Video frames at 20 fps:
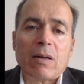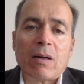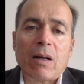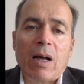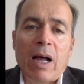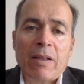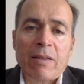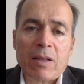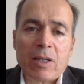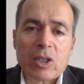
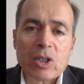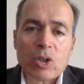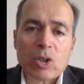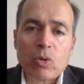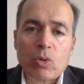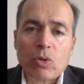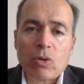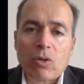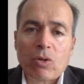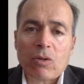
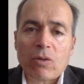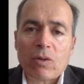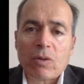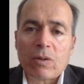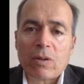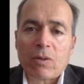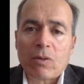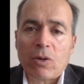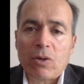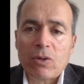understood
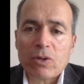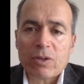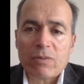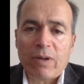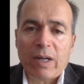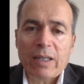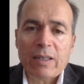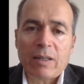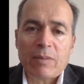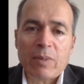those
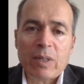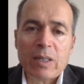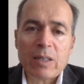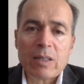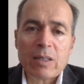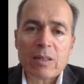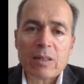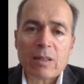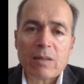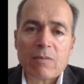
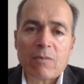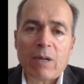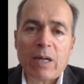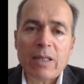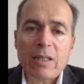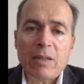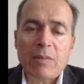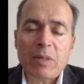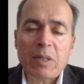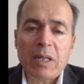vitamins:
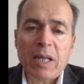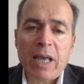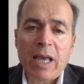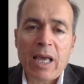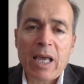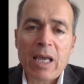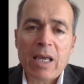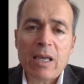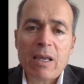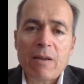vitamin
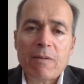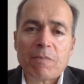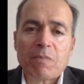A,